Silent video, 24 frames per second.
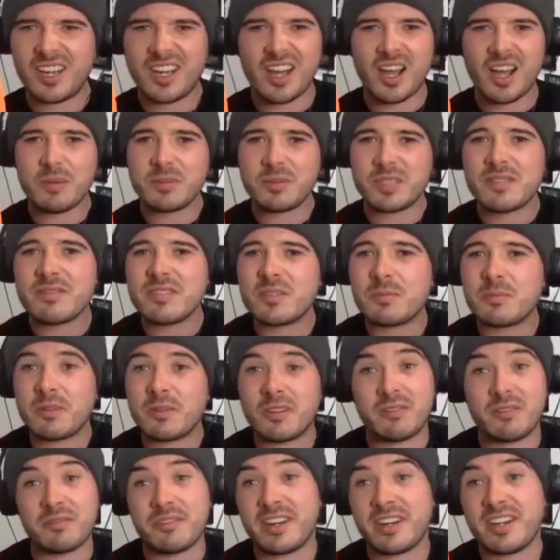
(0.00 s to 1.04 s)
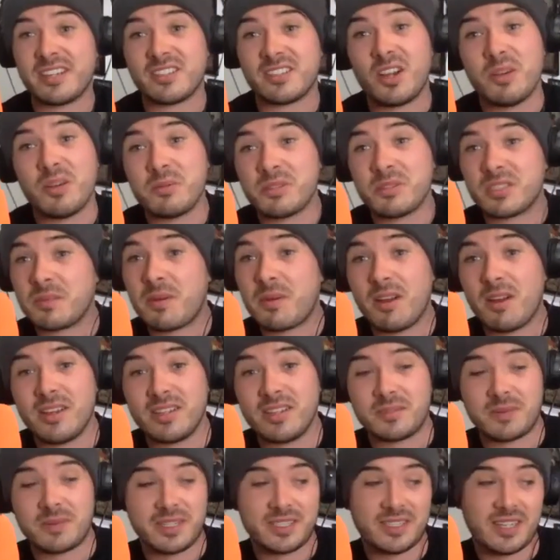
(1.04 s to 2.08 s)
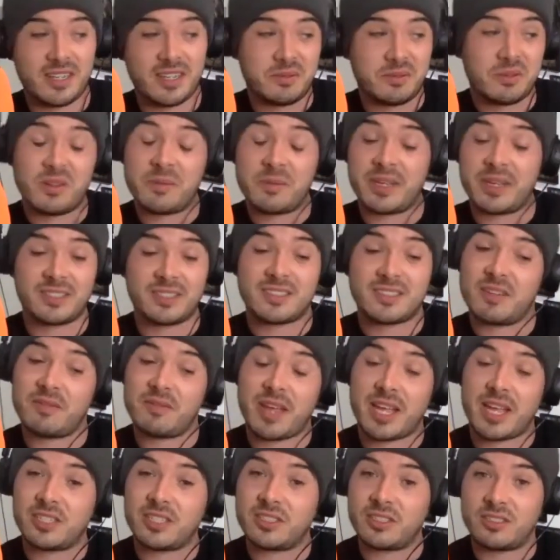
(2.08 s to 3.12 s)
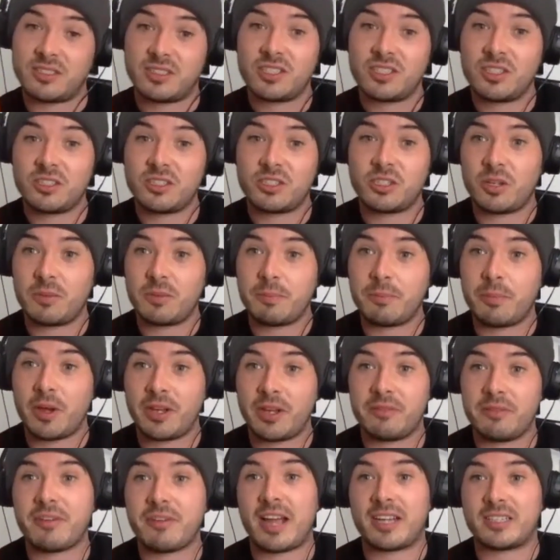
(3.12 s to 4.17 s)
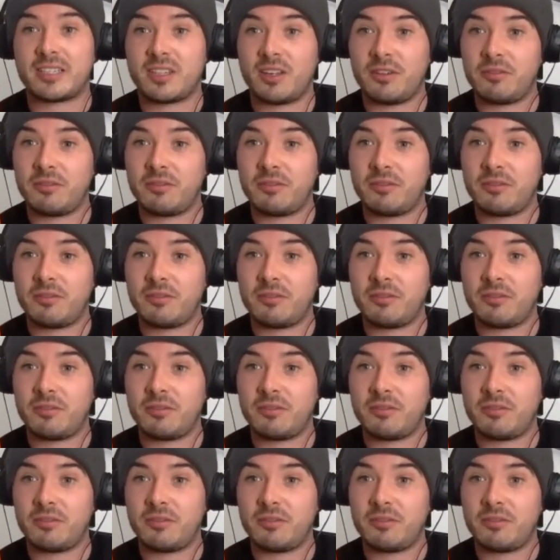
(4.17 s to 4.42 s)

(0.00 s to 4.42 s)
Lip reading: I was even surprised. In fairness, I was surprised when he said he was going to be at this convention by the fact that